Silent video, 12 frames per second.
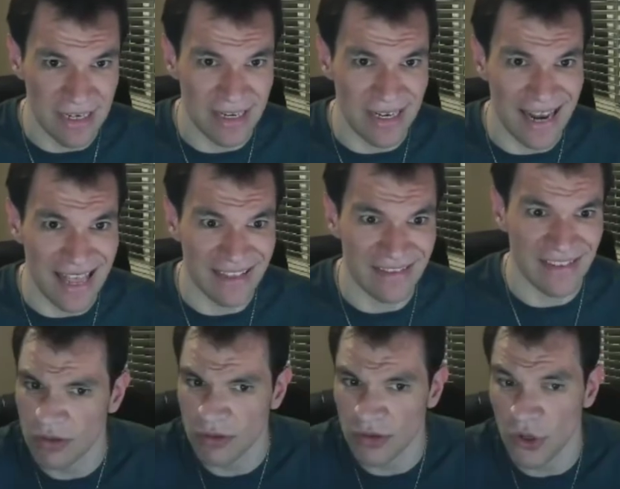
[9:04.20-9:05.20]
the
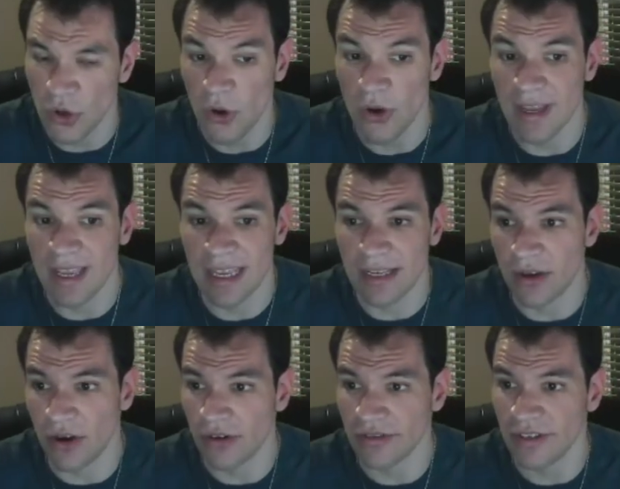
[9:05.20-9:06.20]
last. So in
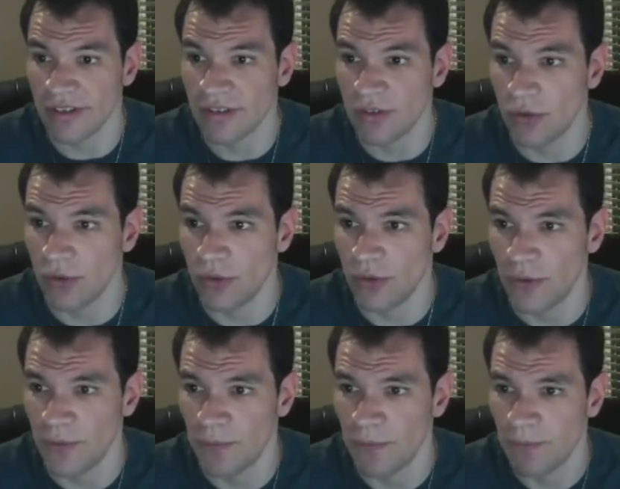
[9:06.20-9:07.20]
order to